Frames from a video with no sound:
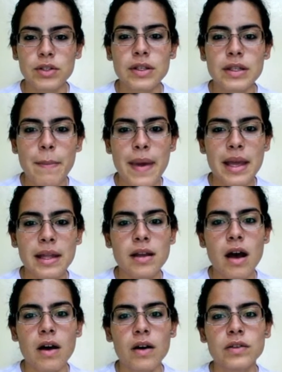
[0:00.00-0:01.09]

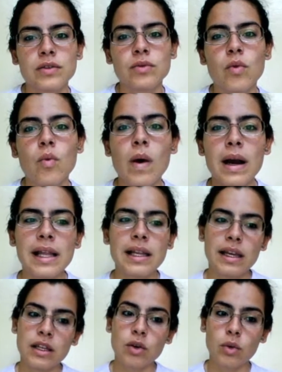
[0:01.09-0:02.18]
depend on
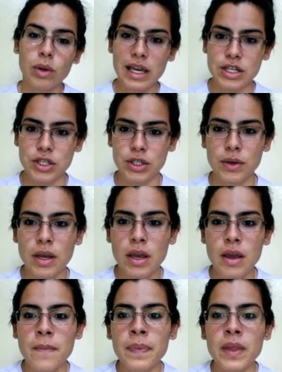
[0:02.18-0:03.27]
wild inoculation,
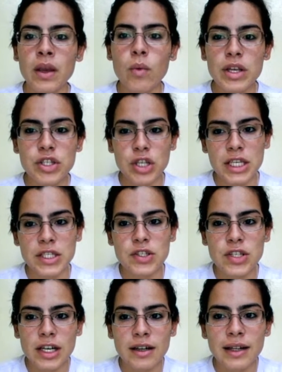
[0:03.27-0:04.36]
which is
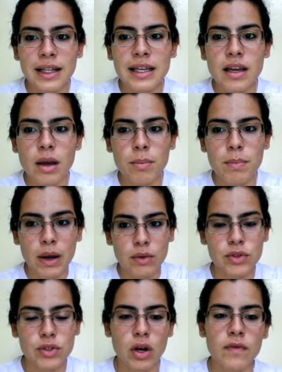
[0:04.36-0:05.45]
generally
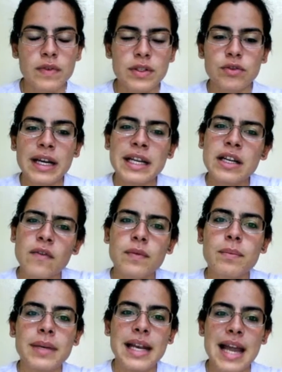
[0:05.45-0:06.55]
composed of strain of
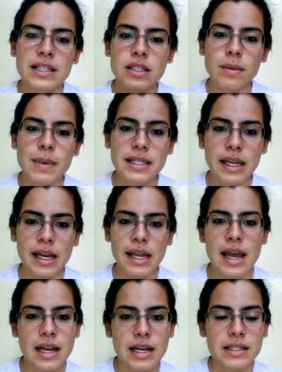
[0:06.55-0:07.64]

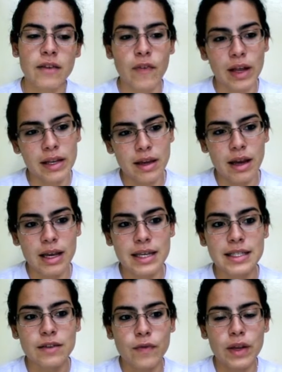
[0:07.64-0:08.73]
lactobacilli and
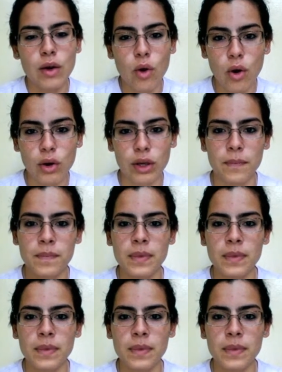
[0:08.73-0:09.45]
staphylococcus.